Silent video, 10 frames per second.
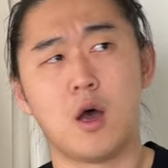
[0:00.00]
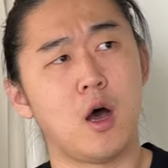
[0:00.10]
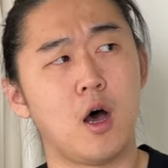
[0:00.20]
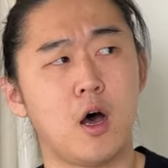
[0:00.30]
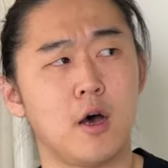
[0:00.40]

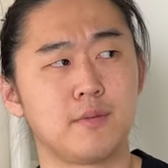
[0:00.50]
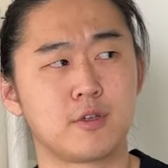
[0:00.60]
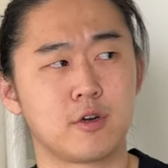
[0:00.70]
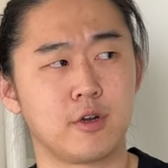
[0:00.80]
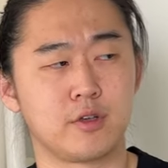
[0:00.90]

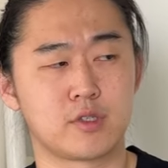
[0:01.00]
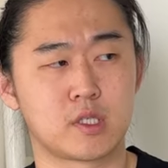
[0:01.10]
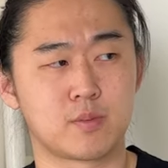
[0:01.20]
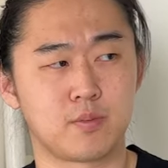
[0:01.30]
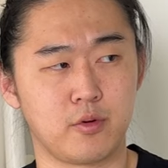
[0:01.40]
during
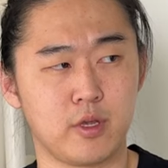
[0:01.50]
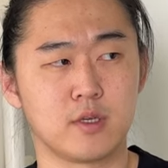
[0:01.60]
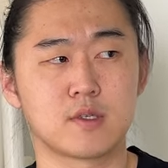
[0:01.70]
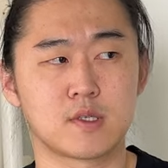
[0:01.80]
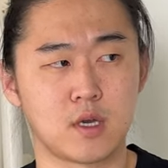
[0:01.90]
spring
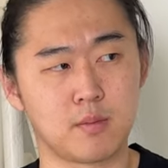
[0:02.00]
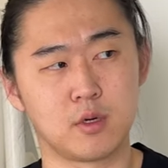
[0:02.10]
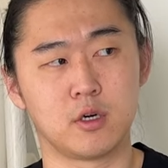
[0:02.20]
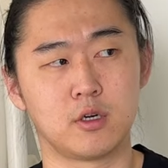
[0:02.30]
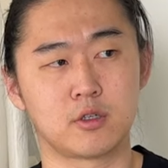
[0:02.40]

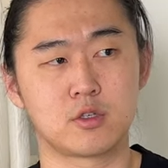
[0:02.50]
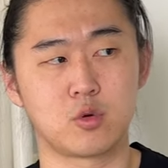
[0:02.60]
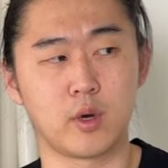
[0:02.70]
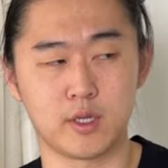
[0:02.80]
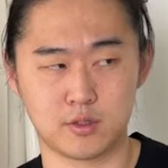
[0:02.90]
summer
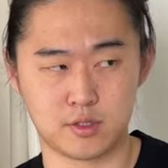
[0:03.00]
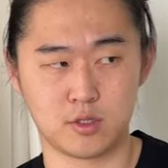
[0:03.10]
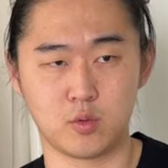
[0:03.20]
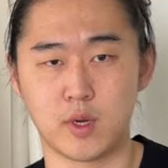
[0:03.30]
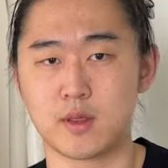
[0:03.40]

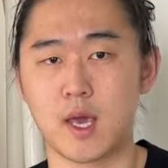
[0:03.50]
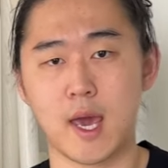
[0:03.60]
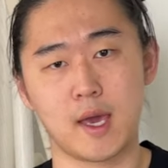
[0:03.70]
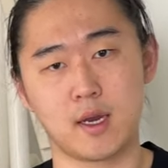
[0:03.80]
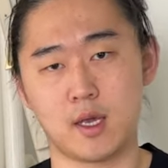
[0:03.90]
22 when they
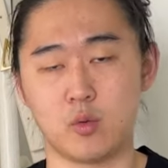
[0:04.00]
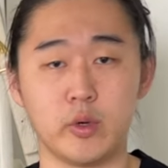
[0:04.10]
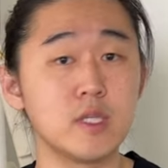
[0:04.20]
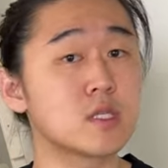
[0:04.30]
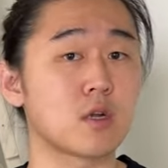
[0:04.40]
had a
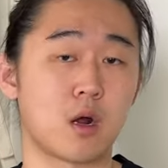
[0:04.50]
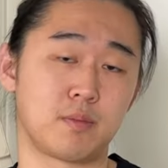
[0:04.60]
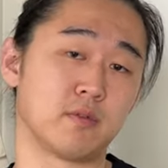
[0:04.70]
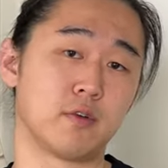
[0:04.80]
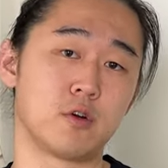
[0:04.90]

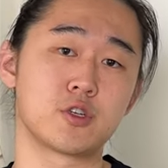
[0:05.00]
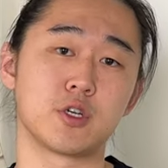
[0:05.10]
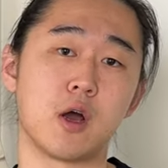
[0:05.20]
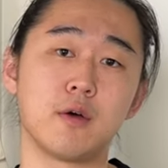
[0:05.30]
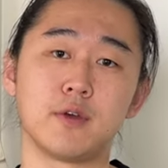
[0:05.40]
Windstopper version
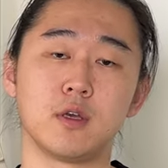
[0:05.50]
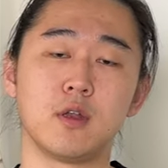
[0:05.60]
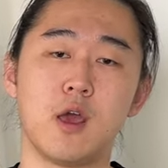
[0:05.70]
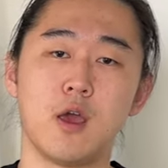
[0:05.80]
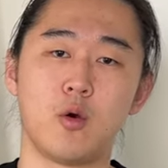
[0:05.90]
of it
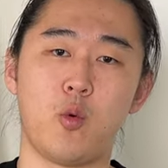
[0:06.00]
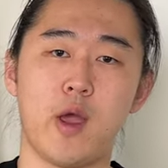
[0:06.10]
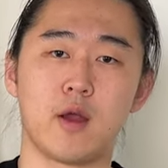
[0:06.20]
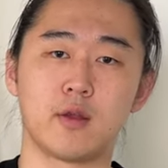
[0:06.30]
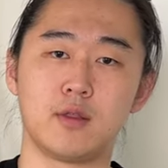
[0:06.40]

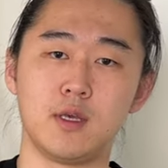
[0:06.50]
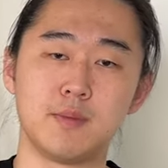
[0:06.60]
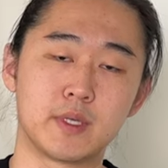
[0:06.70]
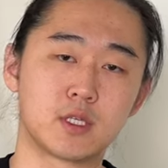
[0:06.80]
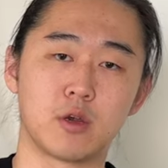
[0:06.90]
where the
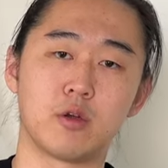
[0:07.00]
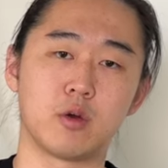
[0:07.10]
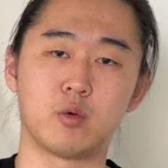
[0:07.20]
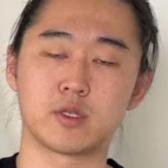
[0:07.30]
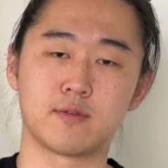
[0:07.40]
material
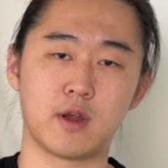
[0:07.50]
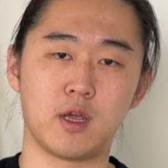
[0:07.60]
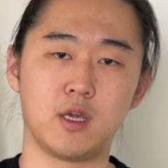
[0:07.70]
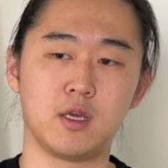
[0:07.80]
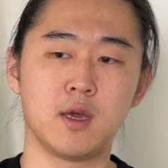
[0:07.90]
was
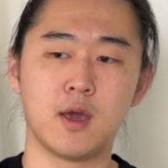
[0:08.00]
very